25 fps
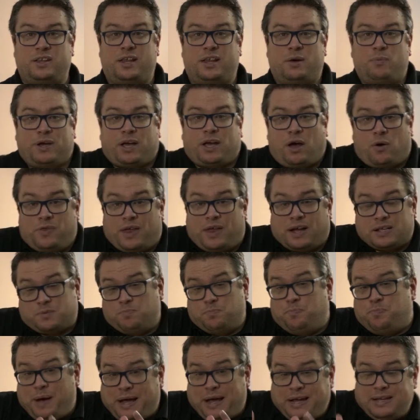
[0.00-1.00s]
there we go. That's
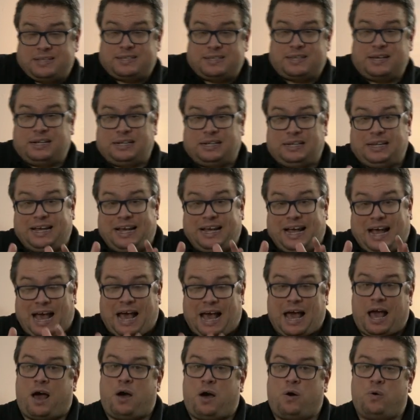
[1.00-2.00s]
basically
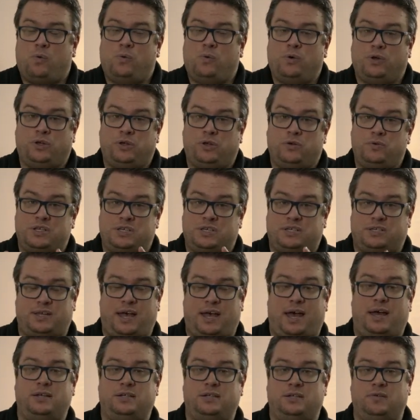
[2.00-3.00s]
how you
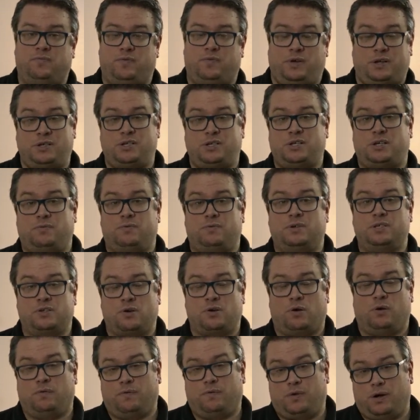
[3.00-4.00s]
set DaVinci
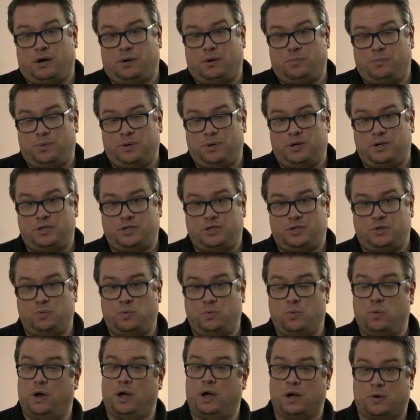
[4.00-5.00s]
Resolve up to
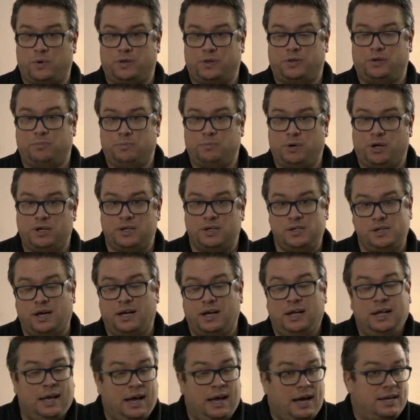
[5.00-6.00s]
work with your monitor.
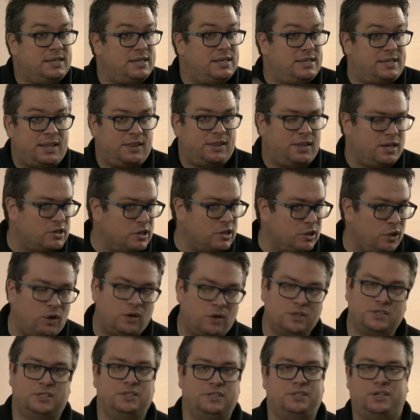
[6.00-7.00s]
As I said, there's
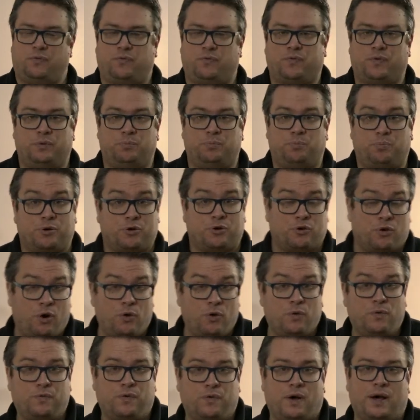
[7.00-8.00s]
lots of different
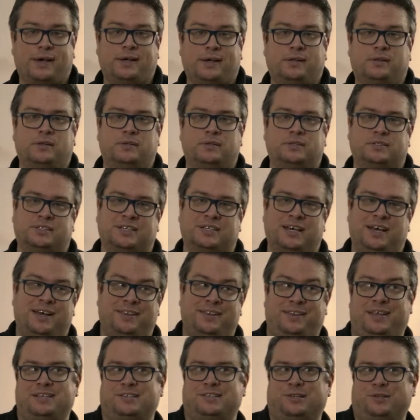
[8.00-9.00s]
profiles,
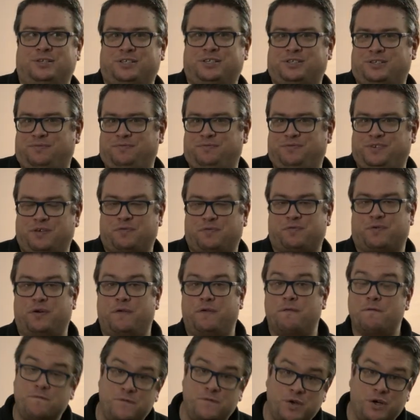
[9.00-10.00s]
there's lots of
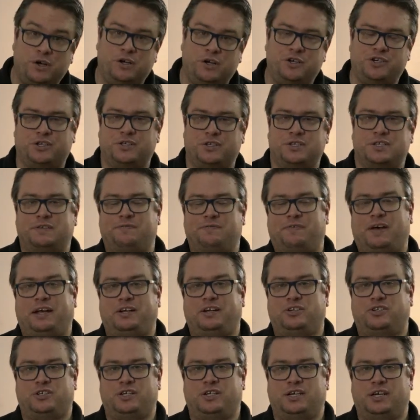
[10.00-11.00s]
different versions of
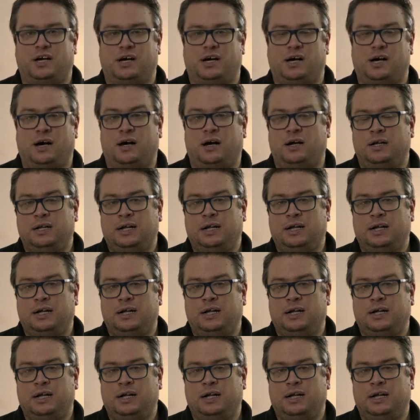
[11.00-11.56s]
HDR,